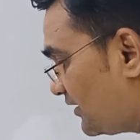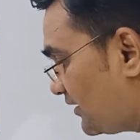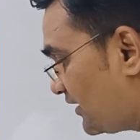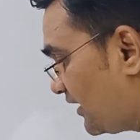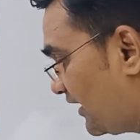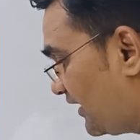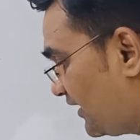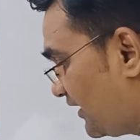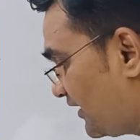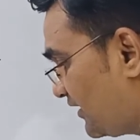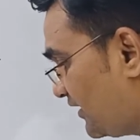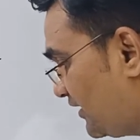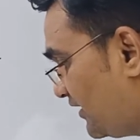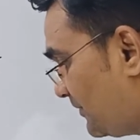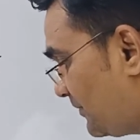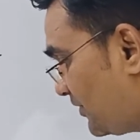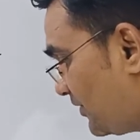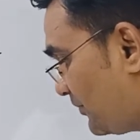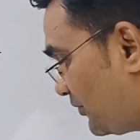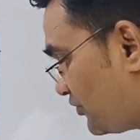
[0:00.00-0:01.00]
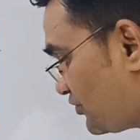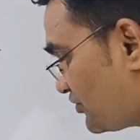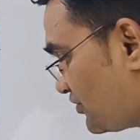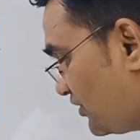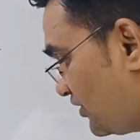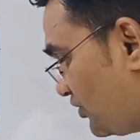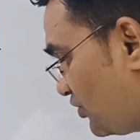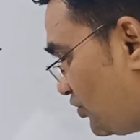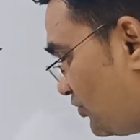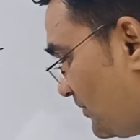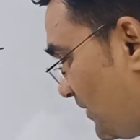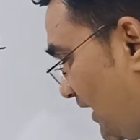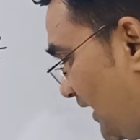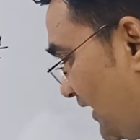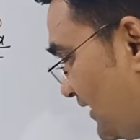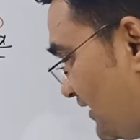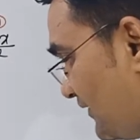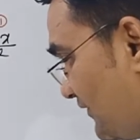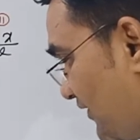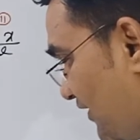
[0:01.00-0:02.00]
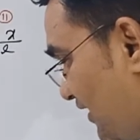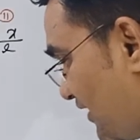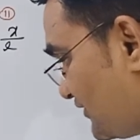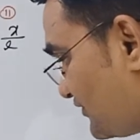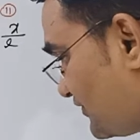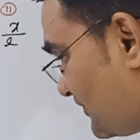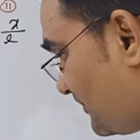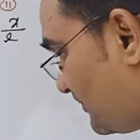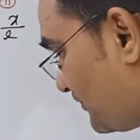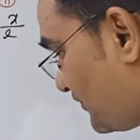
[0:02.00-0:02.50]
directly proportional to minus x.